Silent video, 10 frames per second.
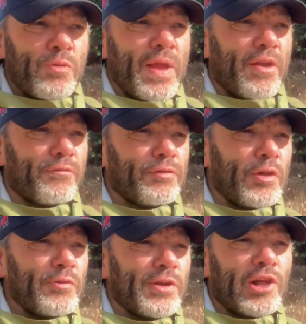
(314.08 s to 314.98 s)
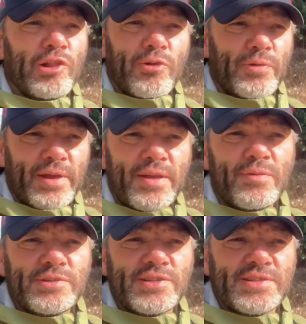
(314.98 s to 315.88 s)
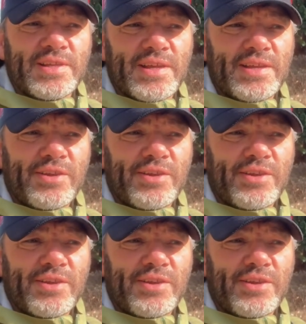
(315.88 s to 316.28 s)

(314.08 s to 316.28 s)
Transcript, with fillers: We had her flown to Kelowna, which is the